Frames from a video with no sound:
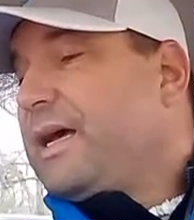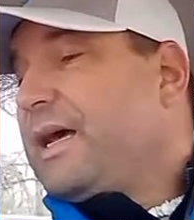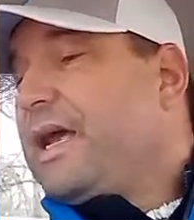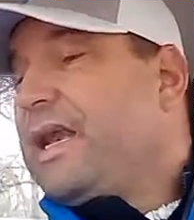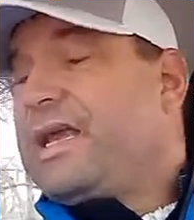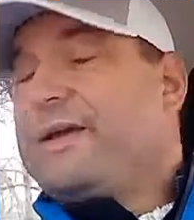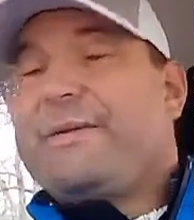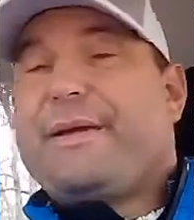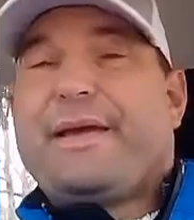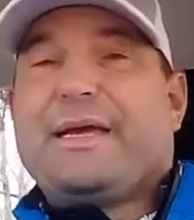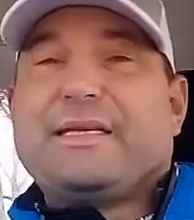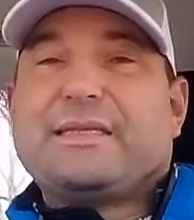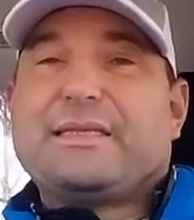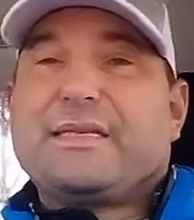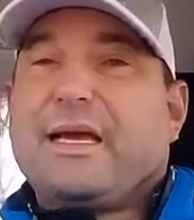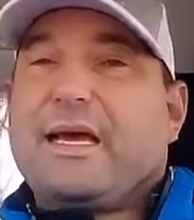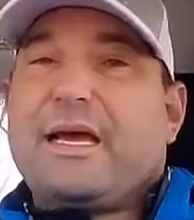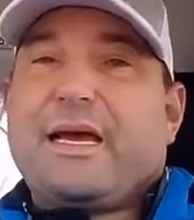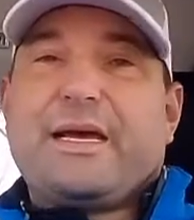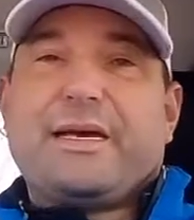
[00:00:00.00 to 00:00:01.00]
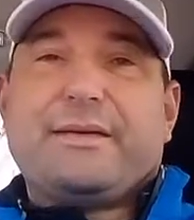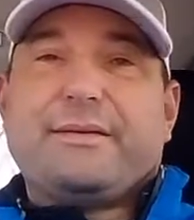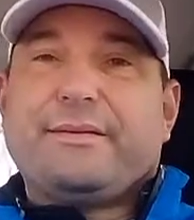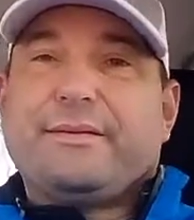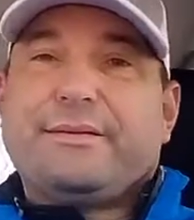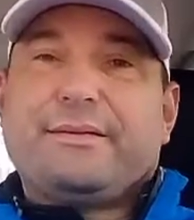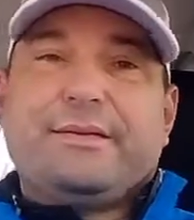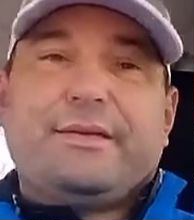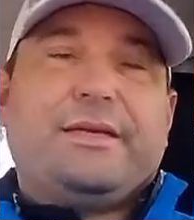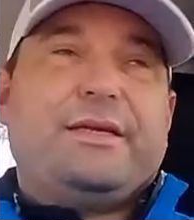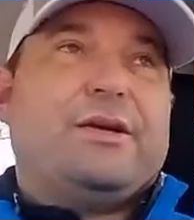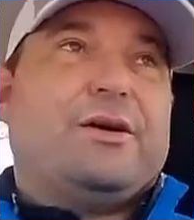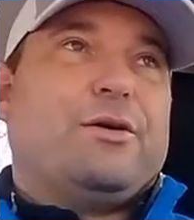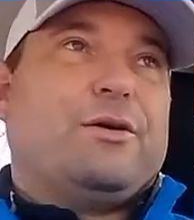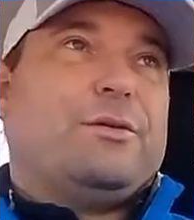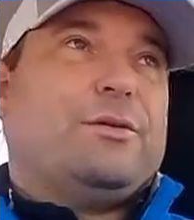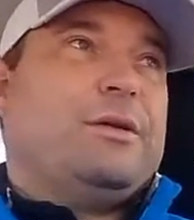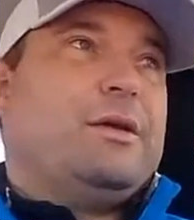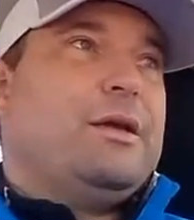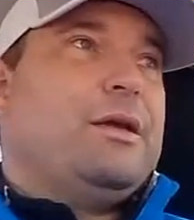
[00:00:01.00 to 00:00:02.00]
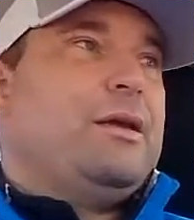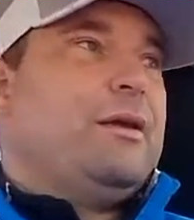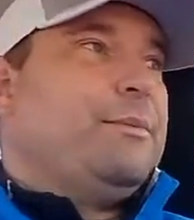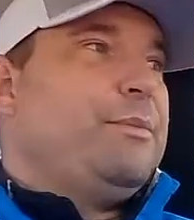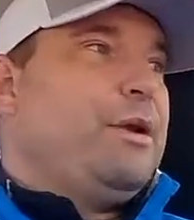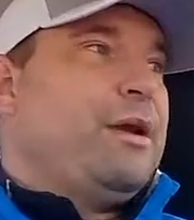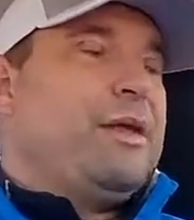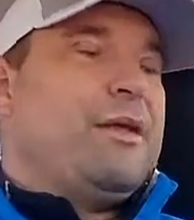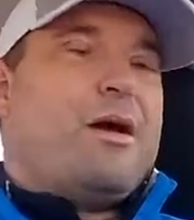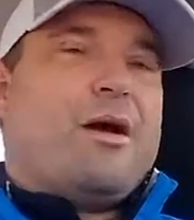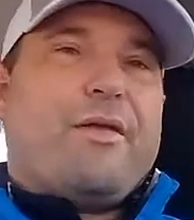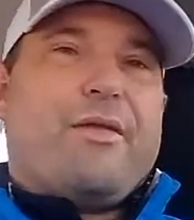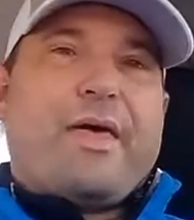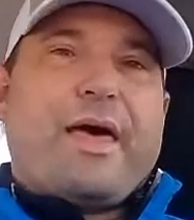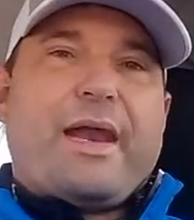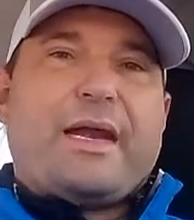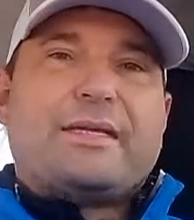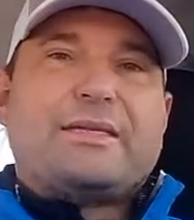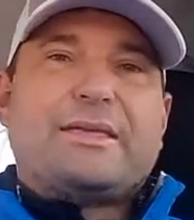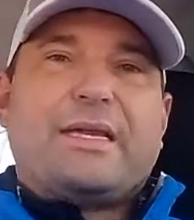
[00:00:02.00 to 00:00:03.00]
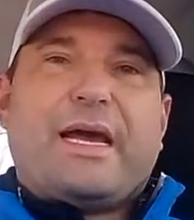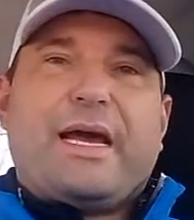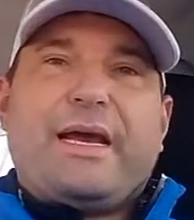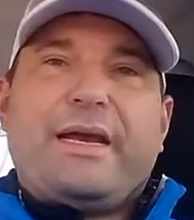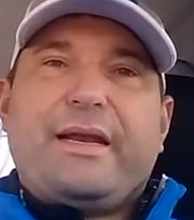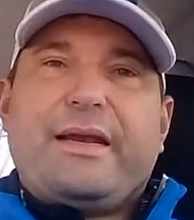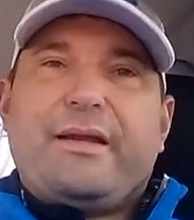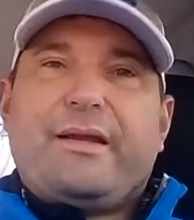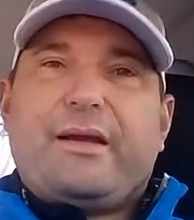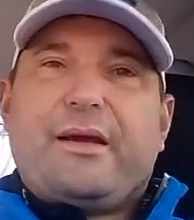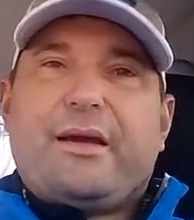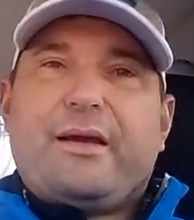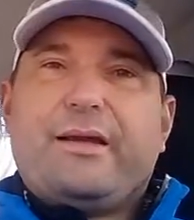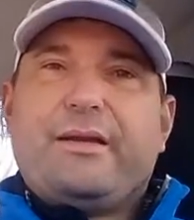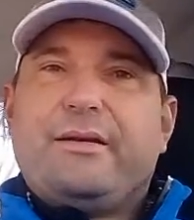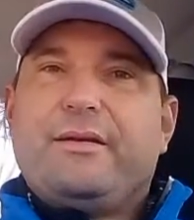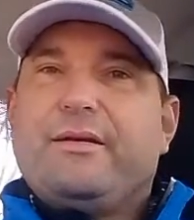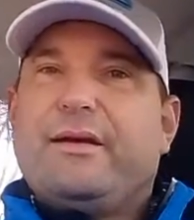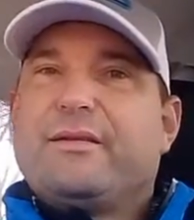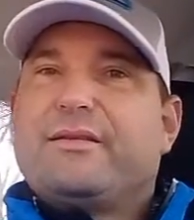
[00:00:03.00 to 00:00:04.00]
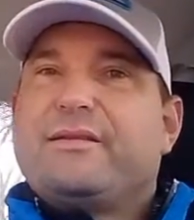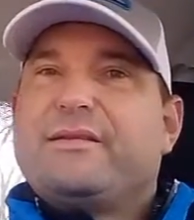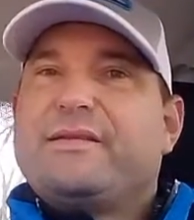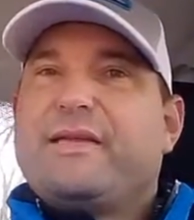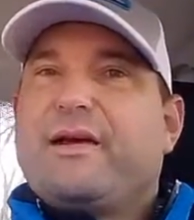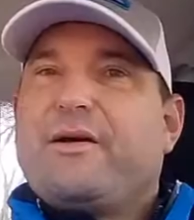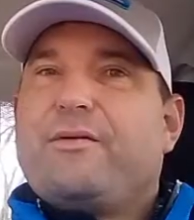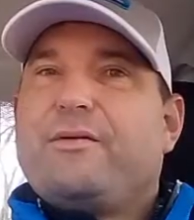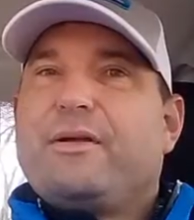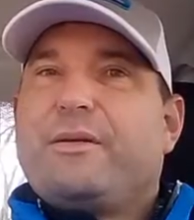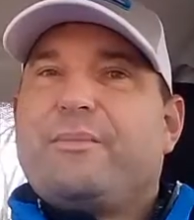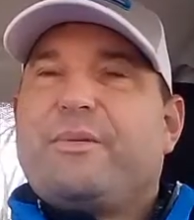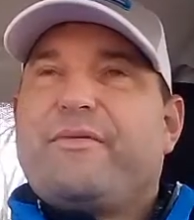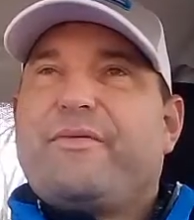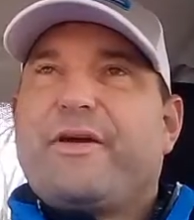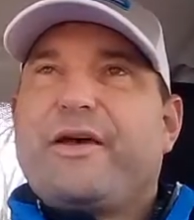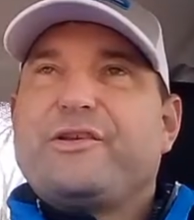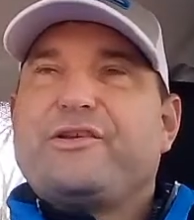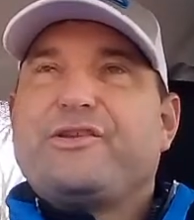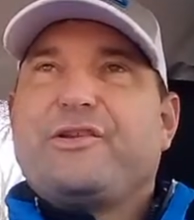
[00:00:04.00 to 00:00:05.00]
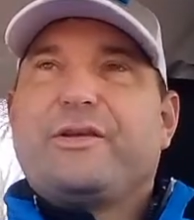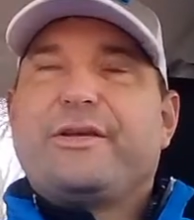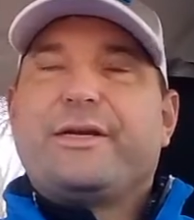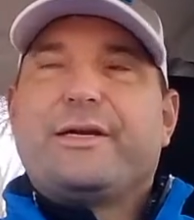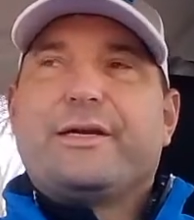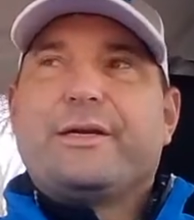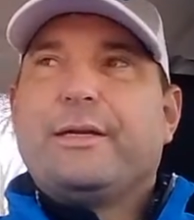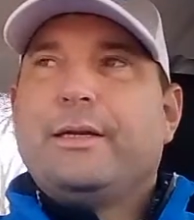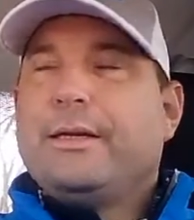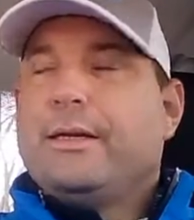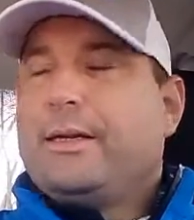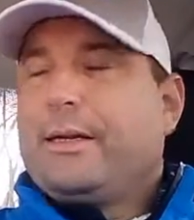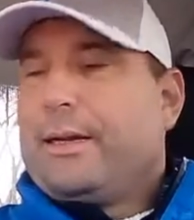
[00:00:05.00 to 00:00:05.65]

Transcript: Anyways, putting all that aside and not to sound unprofessional here,